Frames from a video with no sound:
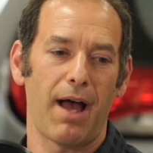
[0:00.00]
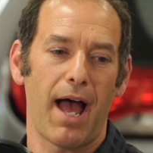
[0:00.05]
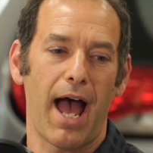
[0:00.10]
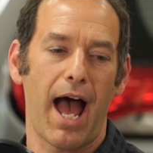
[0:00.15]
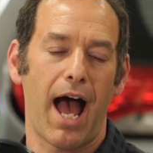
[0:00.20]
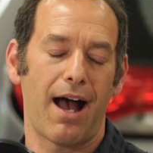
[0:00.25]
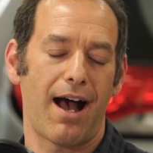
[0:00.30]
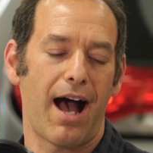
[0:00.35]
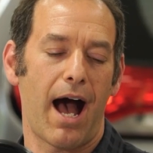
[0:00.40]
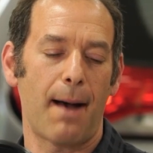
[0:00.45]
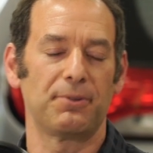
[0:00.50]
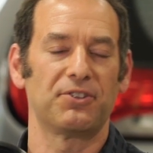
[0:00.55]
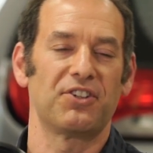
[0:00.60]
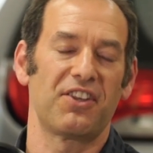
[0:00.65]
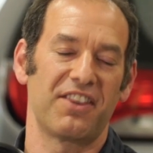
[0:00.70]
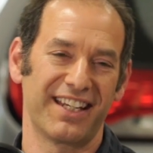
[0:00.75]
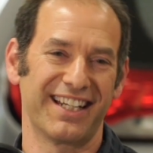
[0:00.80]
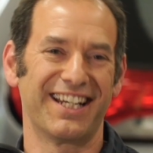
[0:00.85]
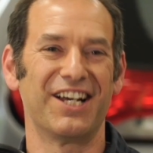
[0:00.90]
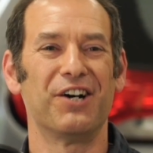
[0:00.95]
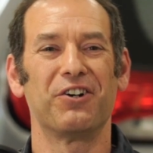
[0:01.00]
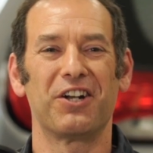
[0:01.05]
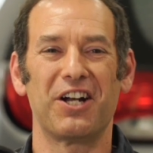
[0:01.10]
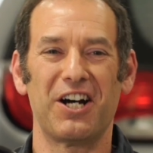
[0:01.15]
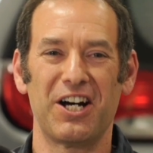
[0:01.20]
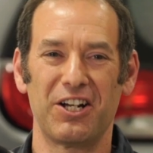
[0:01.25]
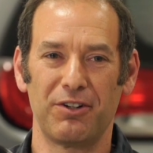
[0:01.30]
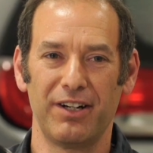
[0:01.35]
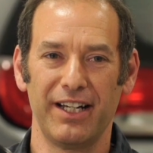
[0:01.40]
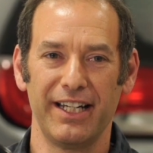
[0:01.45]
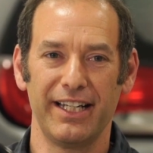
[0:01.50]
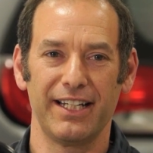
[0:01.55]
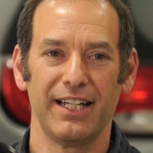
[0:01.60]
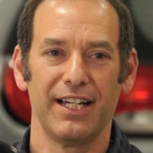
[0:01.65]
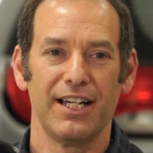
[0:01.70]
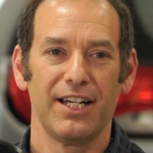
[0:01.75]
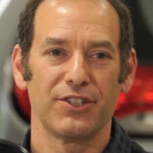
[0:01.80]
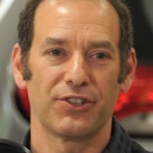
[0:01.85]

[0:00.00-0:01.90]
uh, opposite thing going on, right?